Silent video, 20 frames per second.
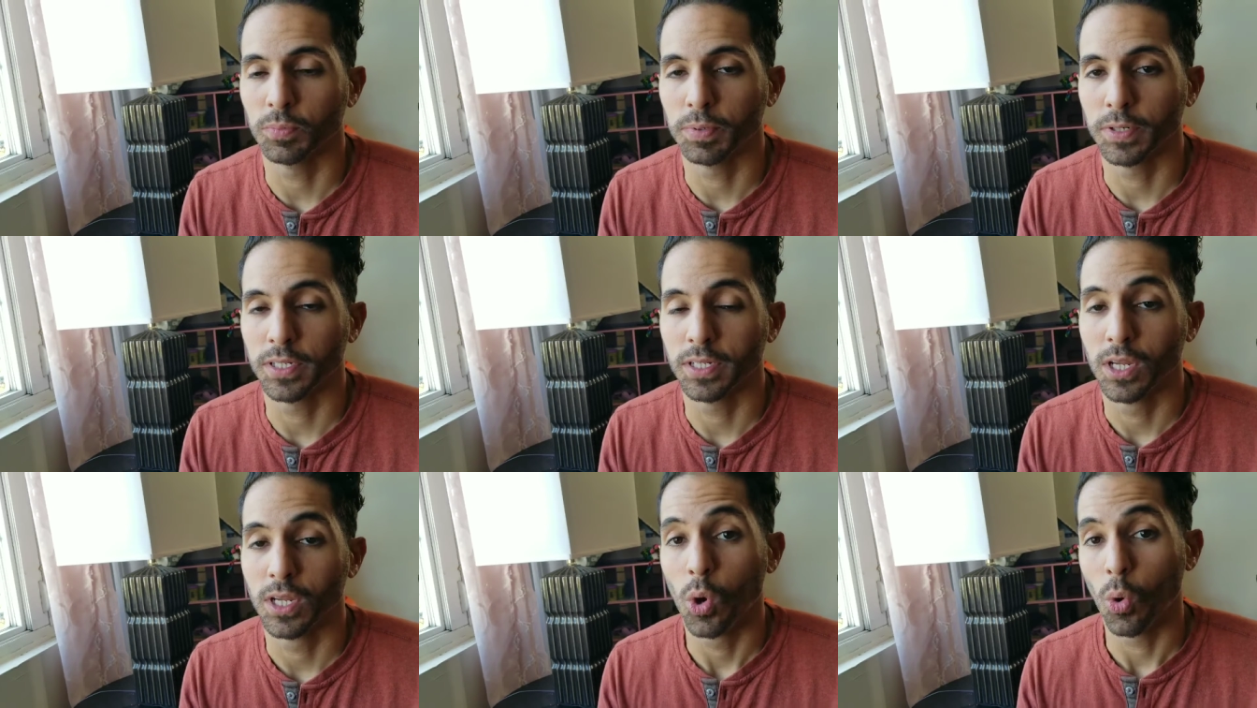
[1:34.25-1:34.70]

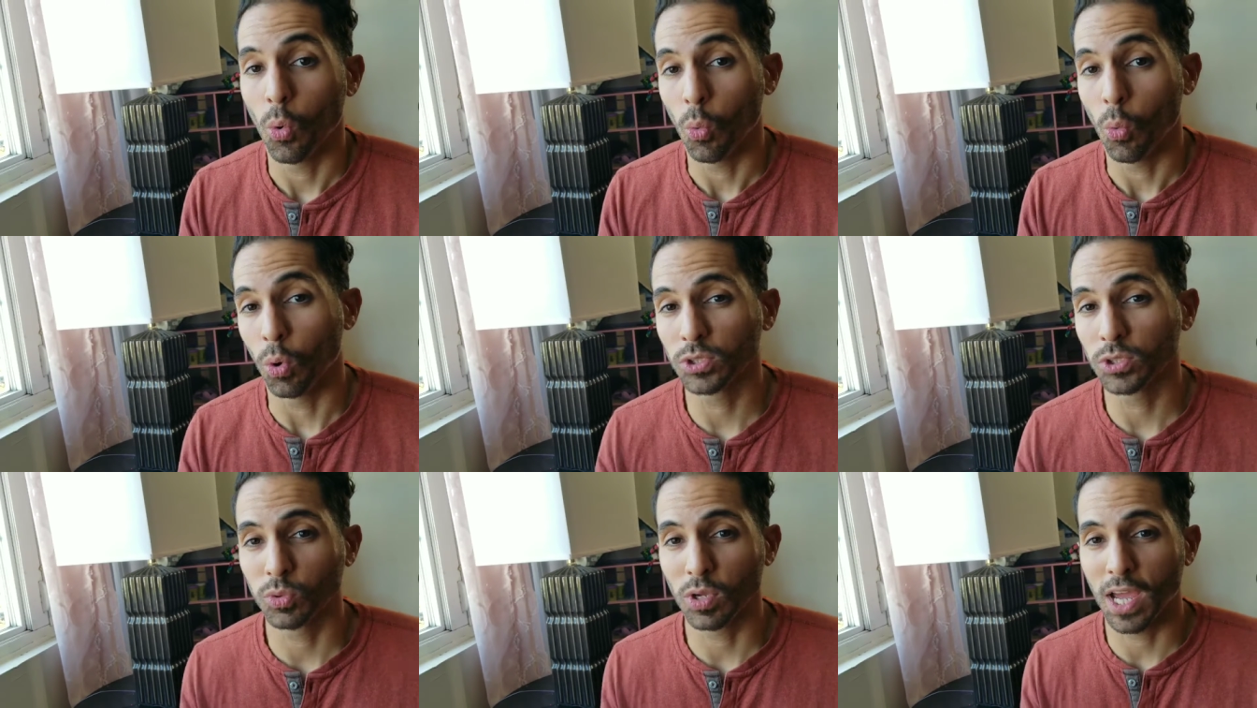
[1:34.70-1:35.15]
But
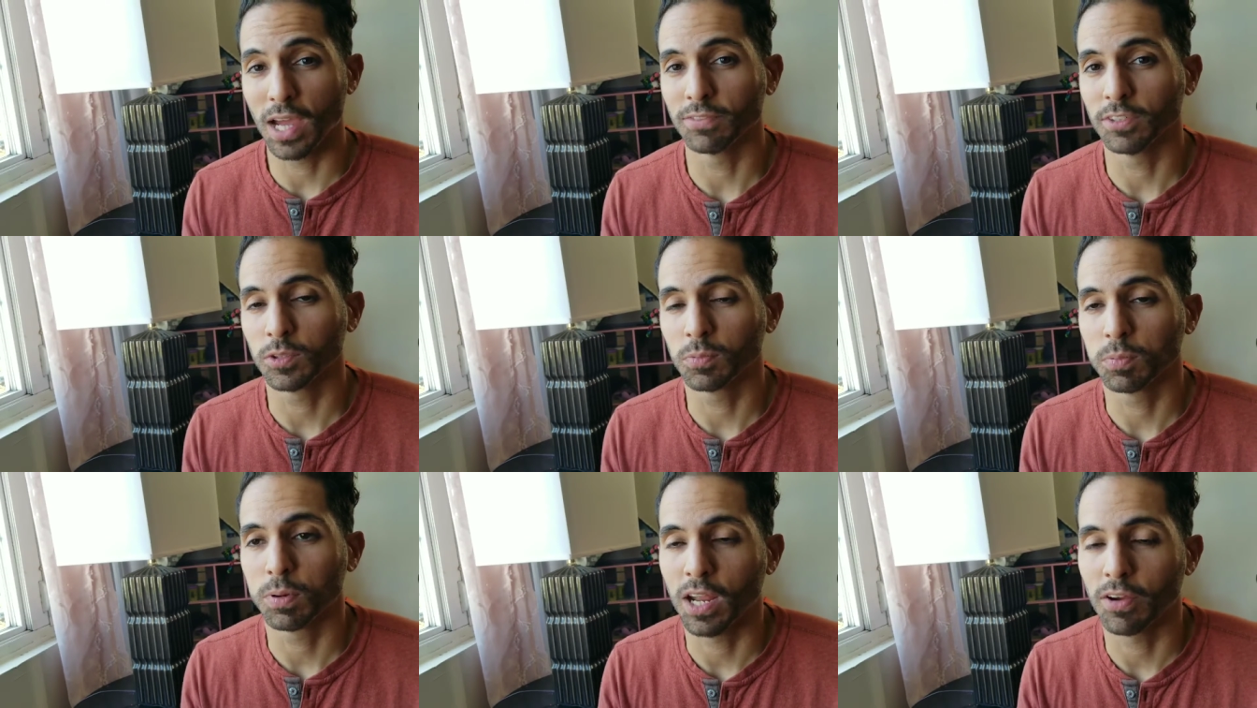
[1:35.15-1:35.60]
once we have
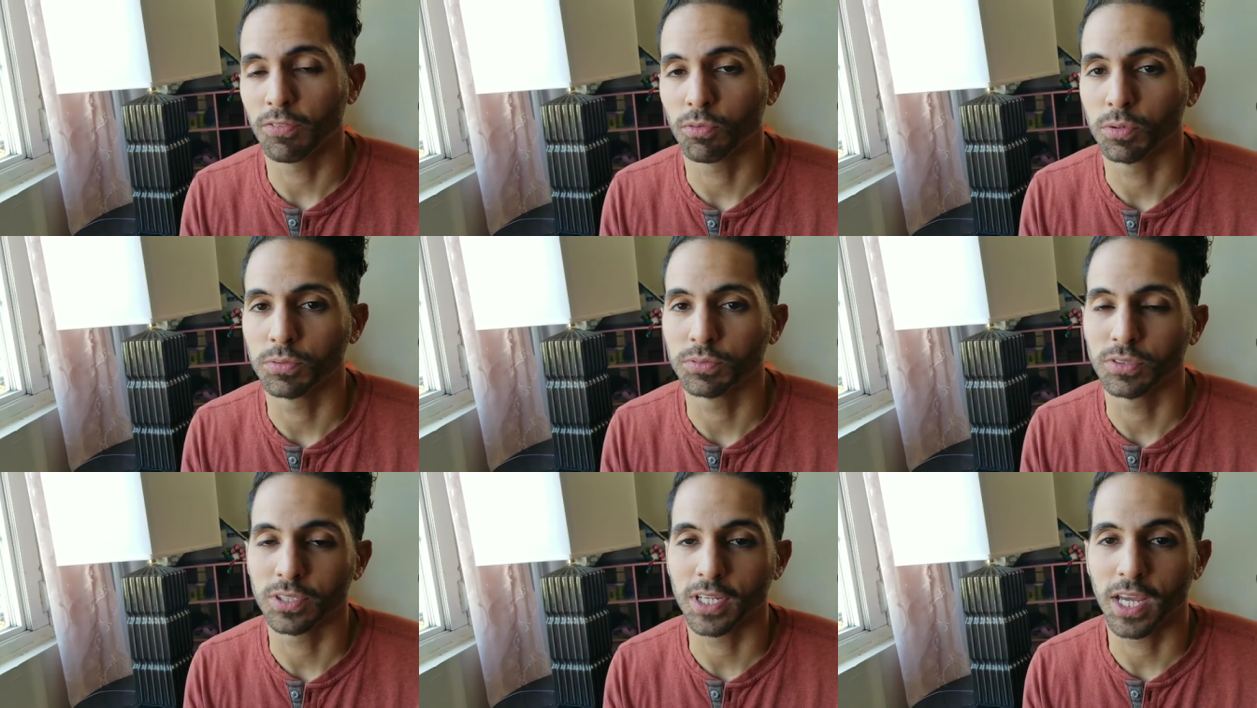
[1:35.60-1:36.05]
these
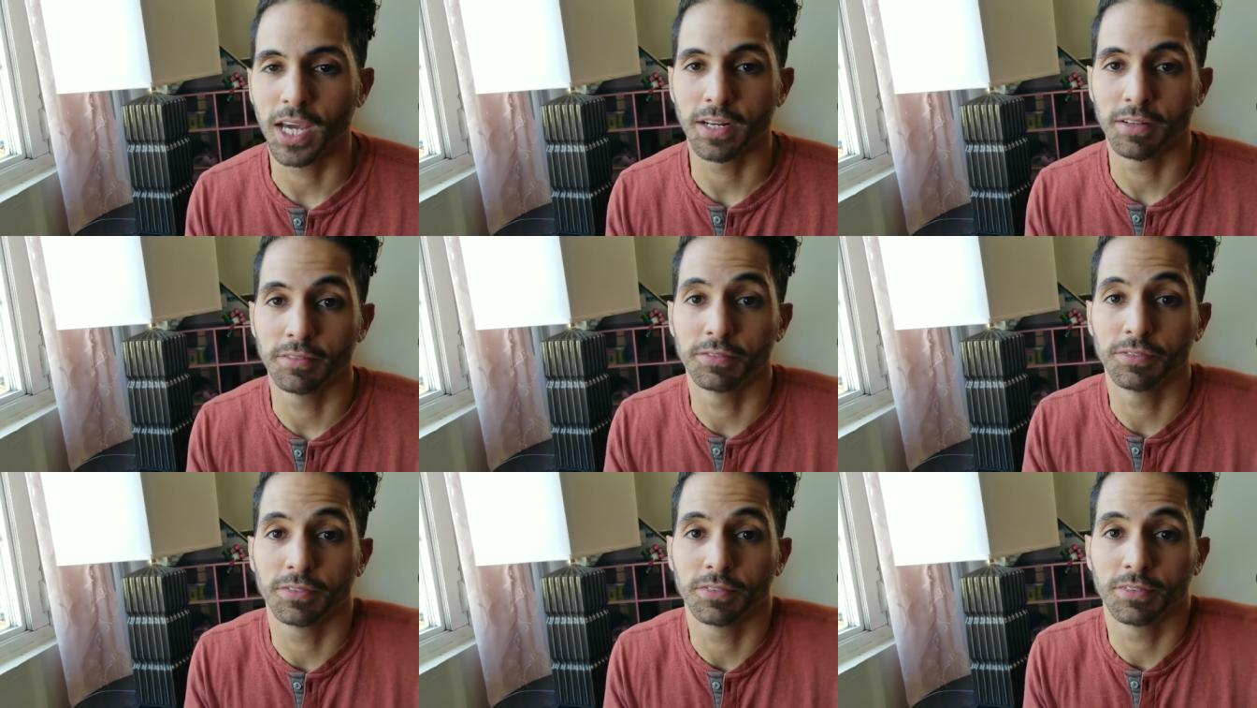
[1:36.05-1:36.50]
platforms to kind
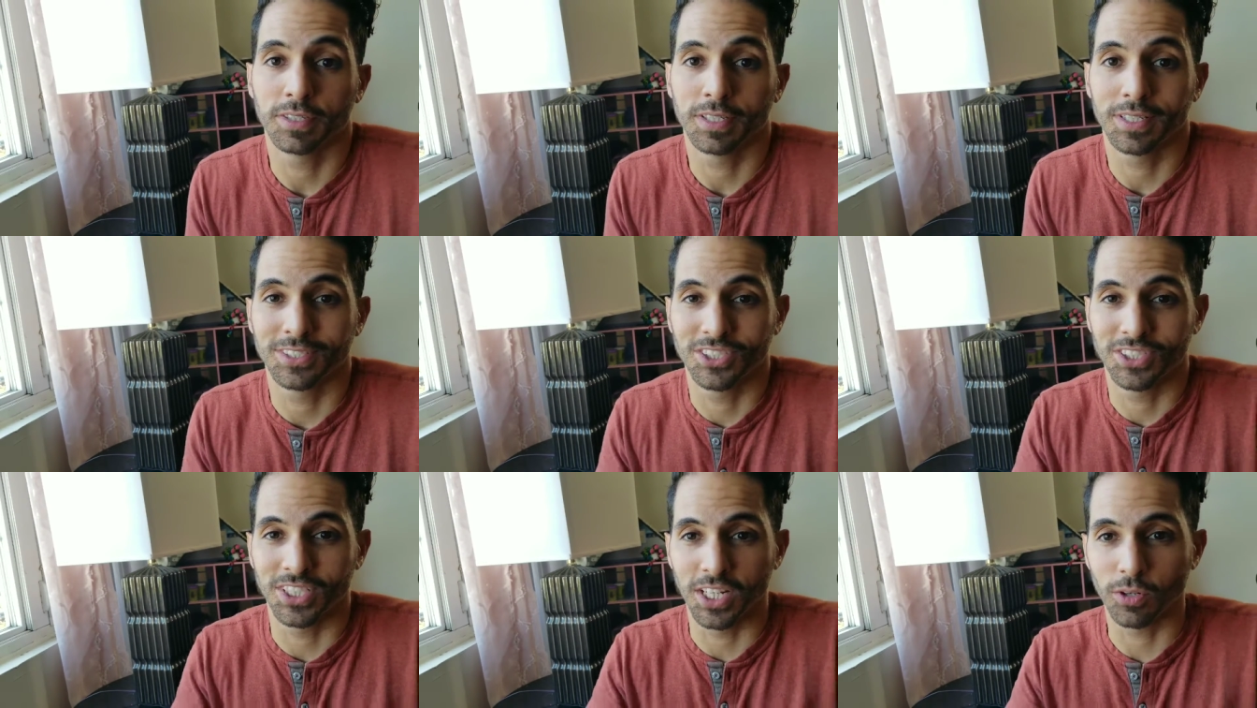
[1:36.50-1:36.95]
of
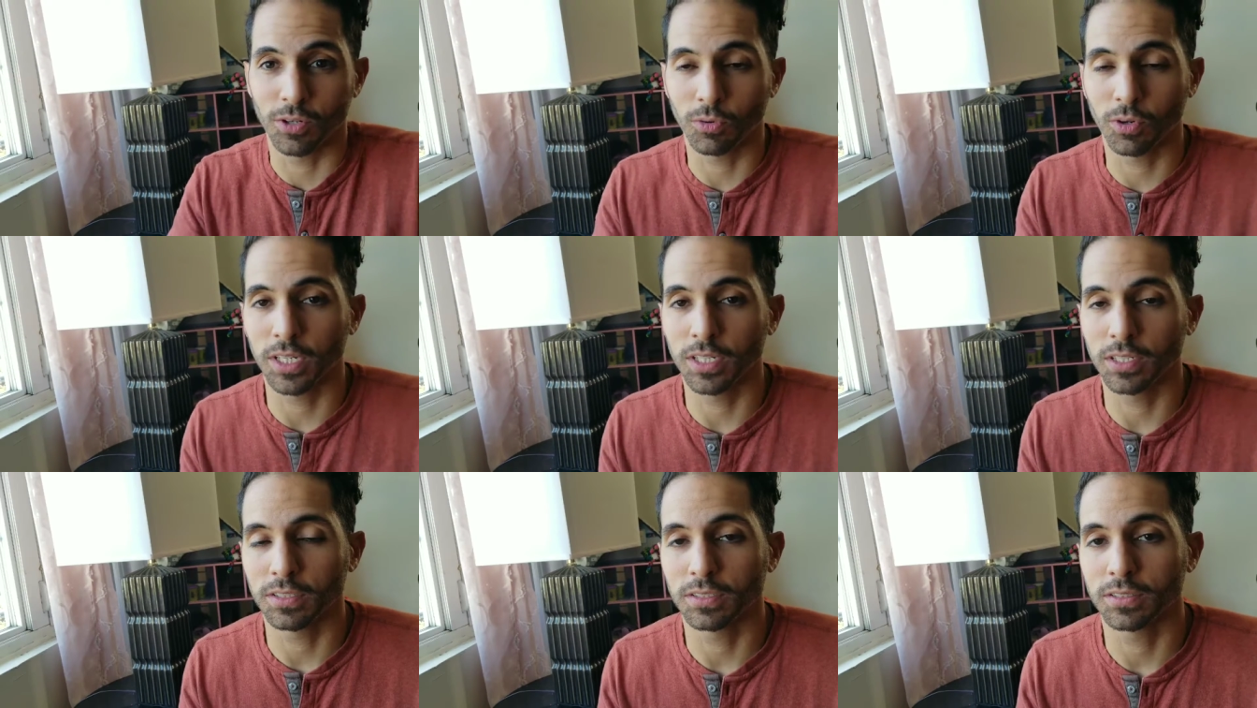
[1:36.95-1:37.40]

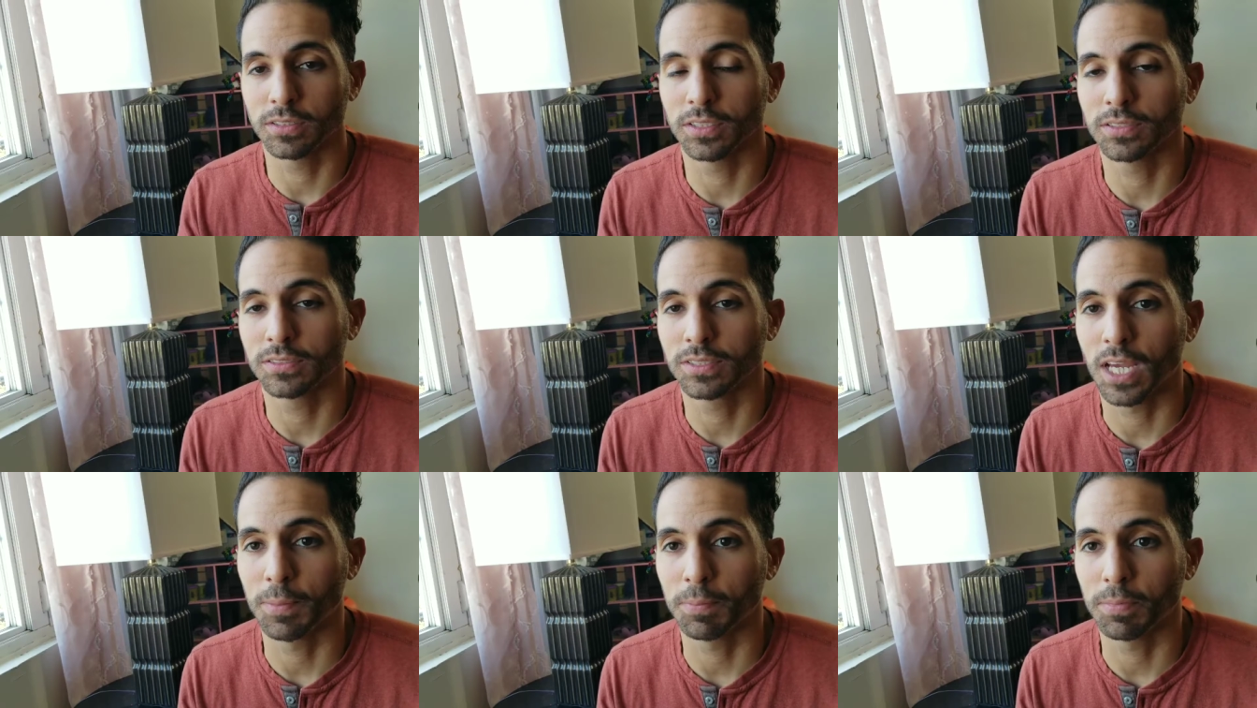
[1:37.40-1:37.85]
generate
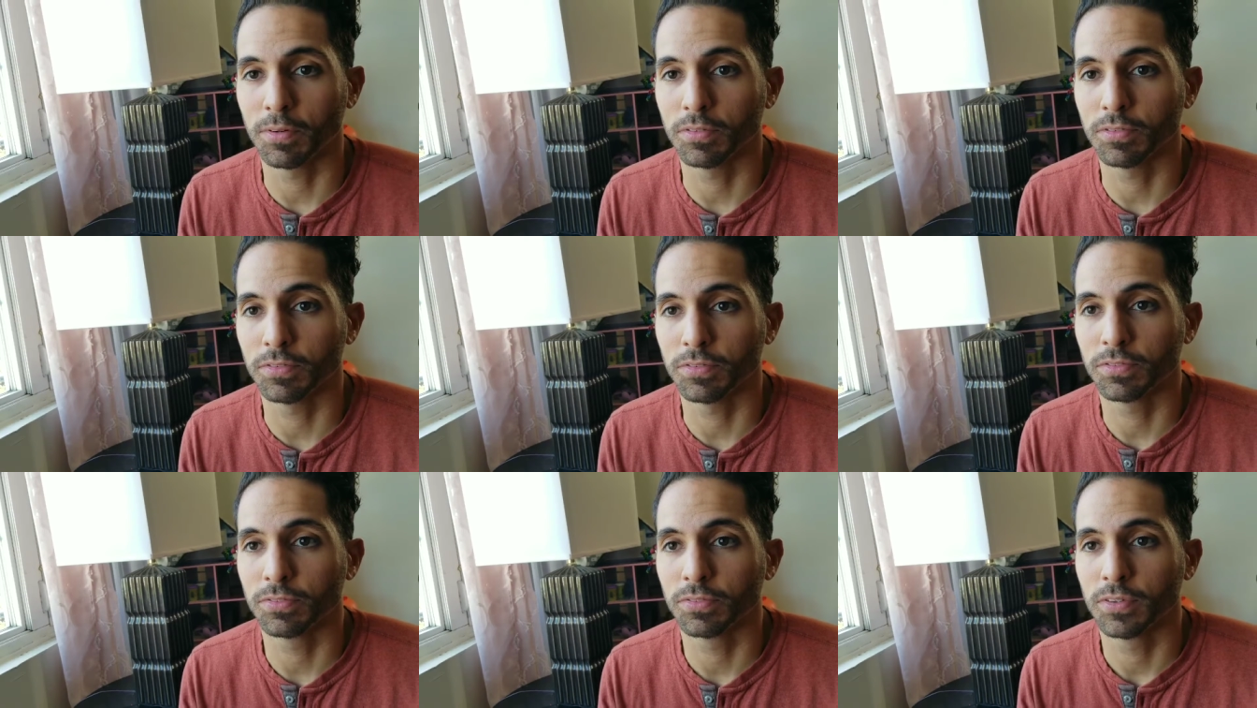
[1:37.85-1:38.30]
this type of